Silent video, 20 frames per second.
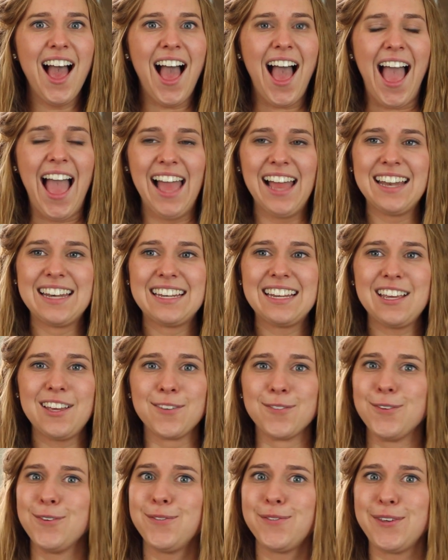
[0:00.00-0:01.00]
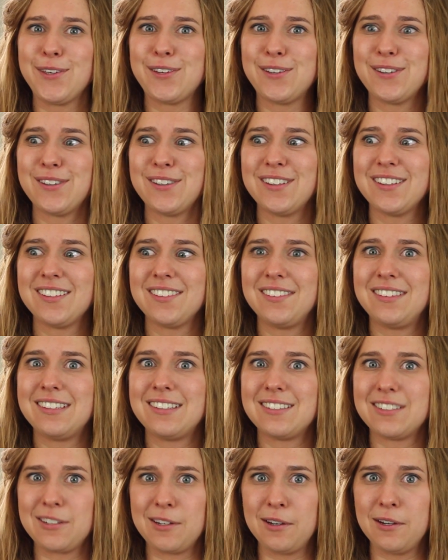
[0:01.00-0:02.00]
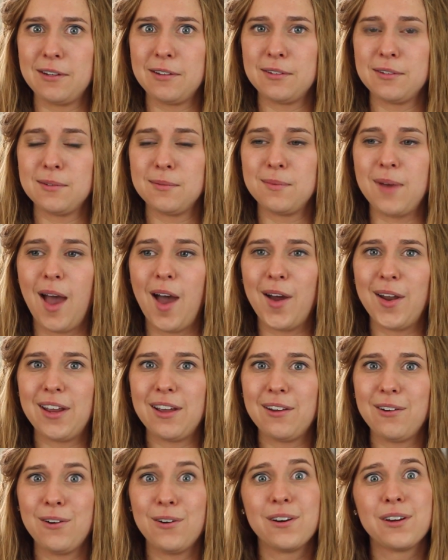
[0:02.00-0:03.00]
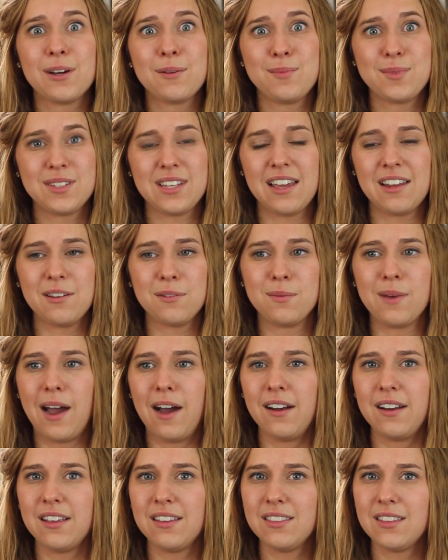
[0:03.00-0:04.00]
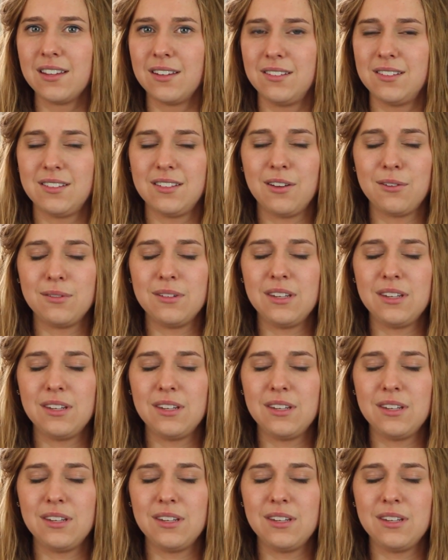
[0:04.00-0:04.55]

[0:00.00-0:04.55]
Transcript: And if you feel discouraged about it or upset about it, there's no